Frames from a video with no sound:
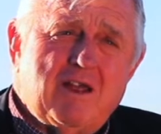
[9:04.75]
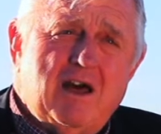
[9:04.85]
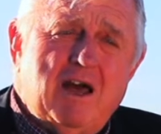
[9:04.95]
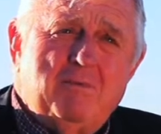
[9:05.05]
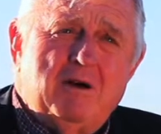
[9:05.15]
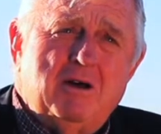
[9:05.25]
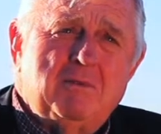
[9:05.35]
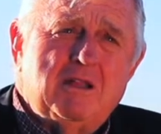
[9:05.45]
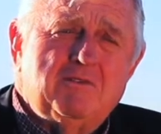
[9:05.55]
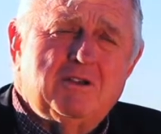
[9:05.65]
high pump
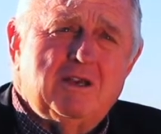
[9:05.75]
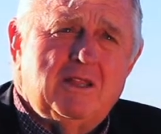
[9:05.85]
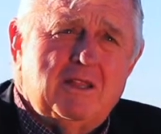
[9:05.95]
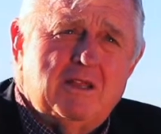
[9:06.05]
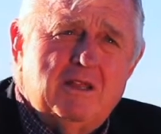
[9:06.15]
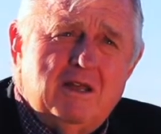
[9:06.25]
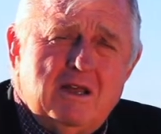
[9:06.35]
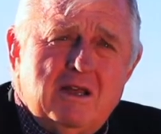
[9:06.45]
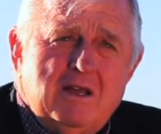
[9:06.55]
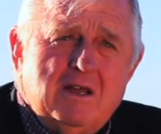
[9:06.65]
lift on the
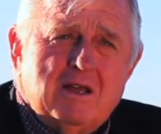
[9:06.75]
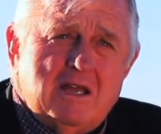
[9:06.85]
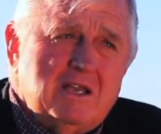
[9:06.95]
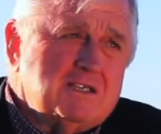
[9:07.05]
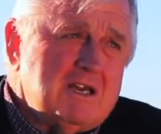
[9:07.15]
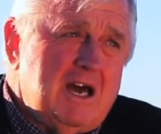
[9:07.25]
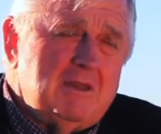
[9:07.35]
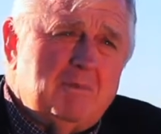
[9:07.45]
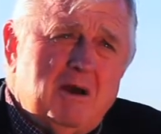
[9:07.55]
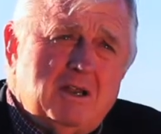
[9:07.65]
east side of
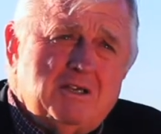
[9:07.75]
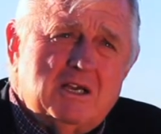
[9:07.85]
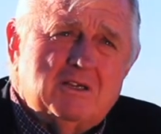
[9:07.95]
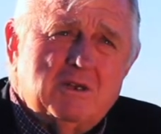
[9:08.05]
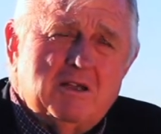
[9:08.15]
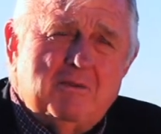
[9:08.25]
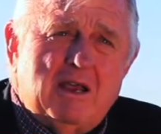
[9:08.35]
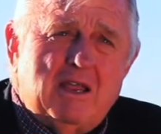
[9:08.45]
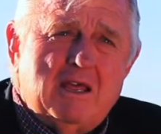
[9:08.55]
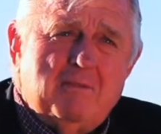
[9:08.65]
the project. So we come out
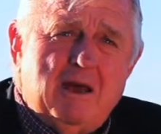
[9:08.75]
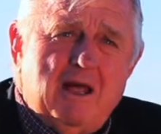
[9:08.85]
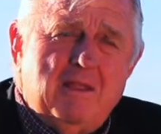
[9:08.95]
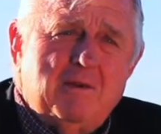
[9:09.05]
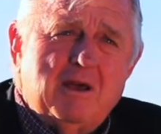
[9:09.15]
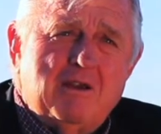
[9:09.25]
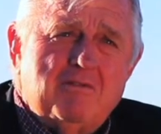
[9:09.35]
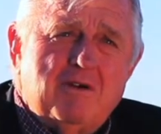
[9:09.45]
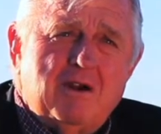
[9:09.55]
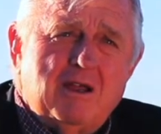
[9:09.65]
of Lake Powell and we've got a
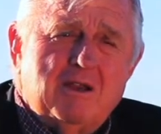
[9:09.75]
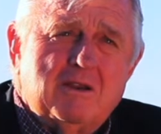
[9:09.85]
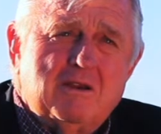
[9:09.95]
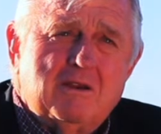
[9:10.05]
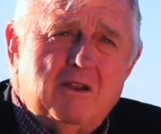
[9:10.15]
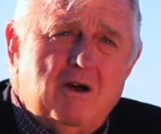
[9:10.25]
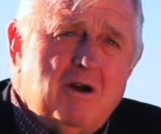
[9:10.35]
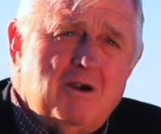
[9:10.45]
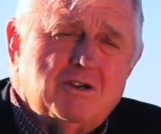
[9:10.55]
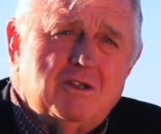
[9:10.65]
very
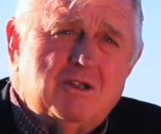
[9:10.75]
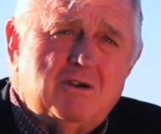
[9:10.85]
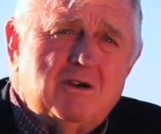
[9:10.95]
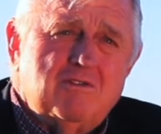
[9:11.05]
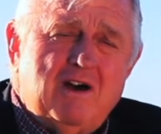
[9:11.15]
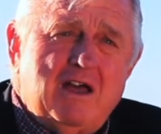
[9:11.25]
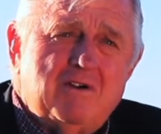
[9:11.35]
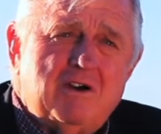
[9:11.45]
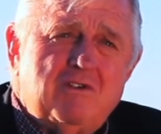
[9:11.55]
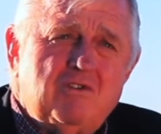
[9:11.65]
large, a
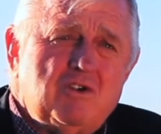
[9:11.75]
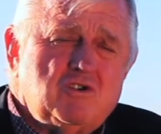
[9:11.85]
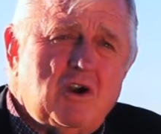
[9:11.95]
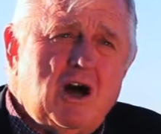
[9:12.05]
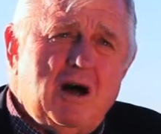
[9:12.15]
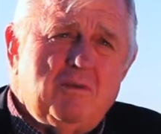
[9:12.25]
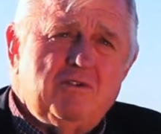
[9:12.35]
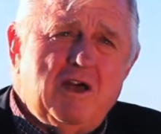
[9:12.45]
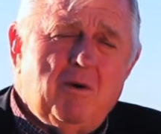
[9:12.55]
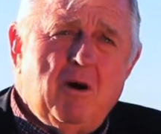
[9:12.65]
3,500 foot drop as
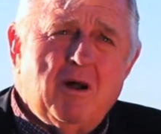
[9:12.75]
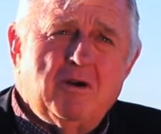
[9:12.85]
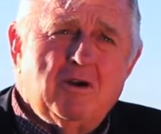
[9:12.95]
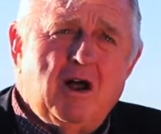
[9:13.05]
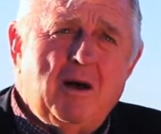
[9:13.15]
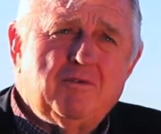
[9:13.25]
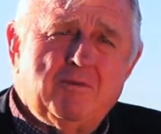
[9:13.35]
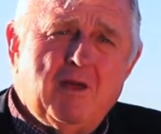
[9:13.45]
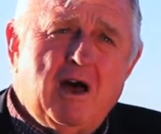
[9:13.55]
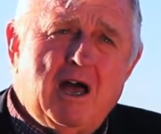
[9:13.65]
that water drops
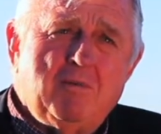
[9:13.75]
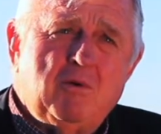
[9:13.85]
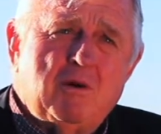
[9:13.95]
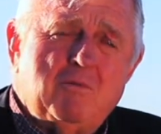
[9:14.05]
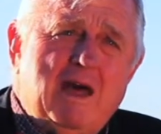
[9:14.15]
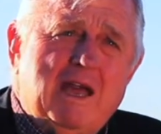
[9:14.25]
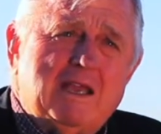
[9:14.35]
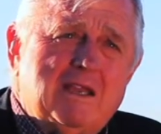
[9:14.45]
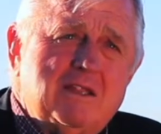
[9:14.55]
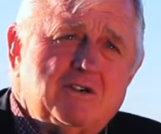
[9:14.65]
through the high point back
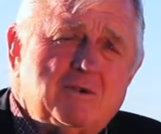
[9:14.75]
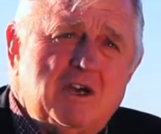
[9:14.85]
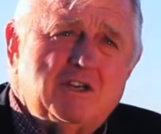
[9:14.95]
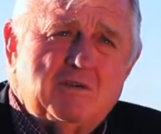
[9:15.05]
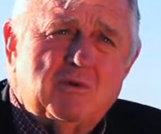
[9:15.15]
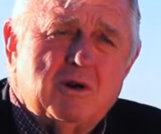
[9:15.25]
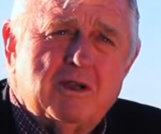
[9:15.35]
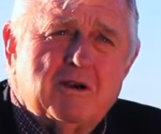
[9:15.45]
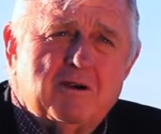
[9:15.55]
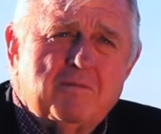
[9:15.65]
into this reservoir here.